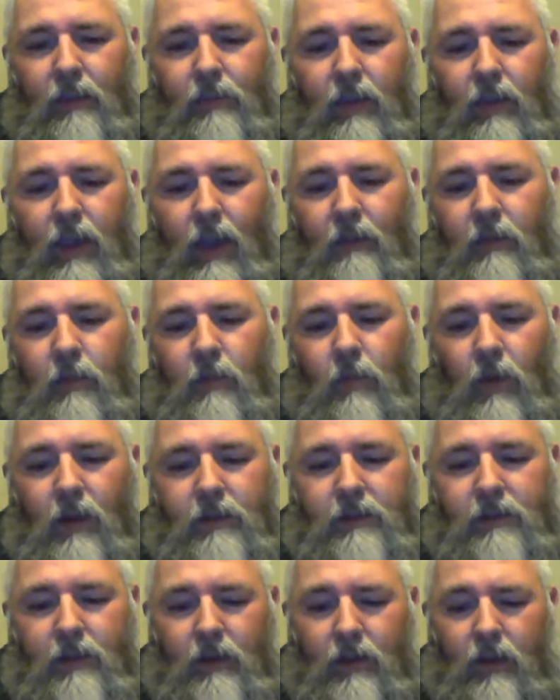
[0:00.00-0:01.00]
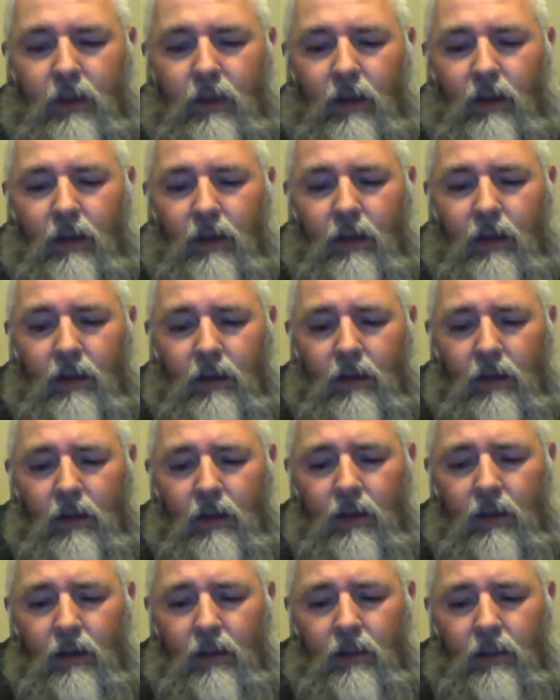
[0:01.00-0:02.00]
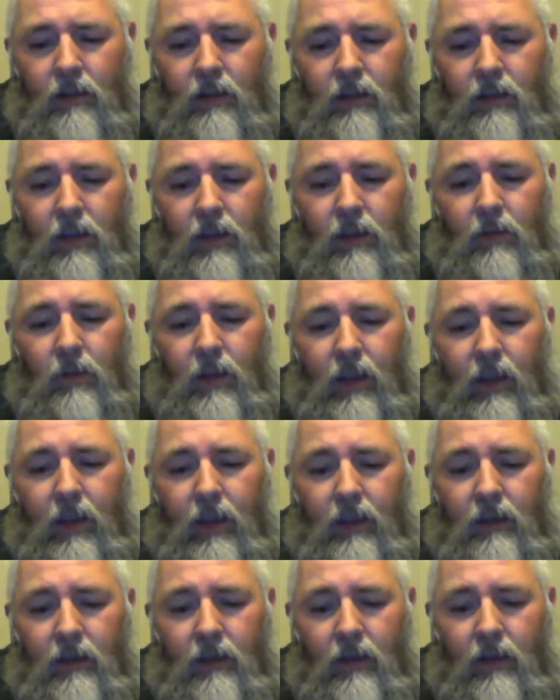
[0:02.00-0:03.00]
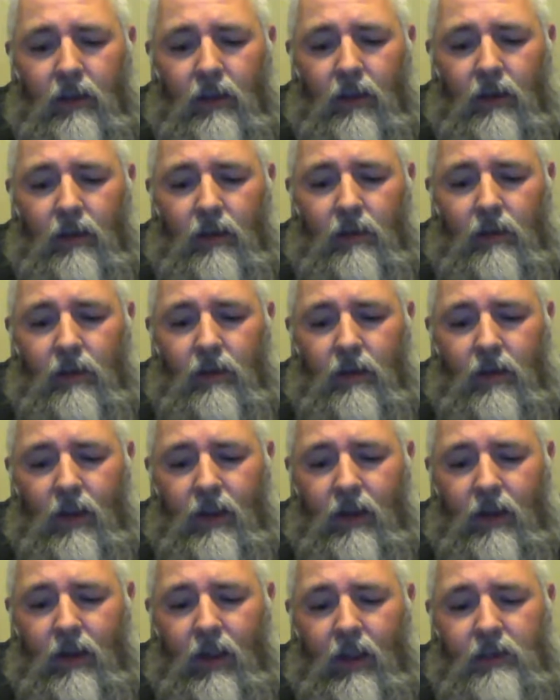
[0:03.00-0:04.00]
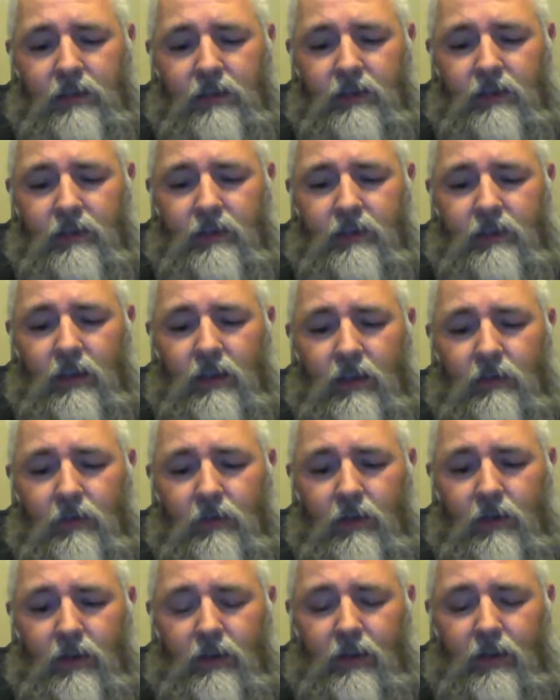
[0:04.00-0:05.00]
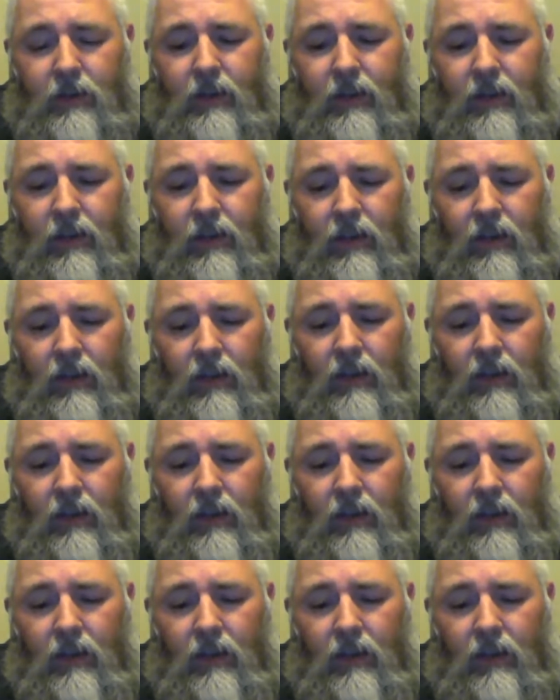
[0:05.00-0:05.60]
If you haven't watched the uh, the UN, you know, United Nations and stuff and everything,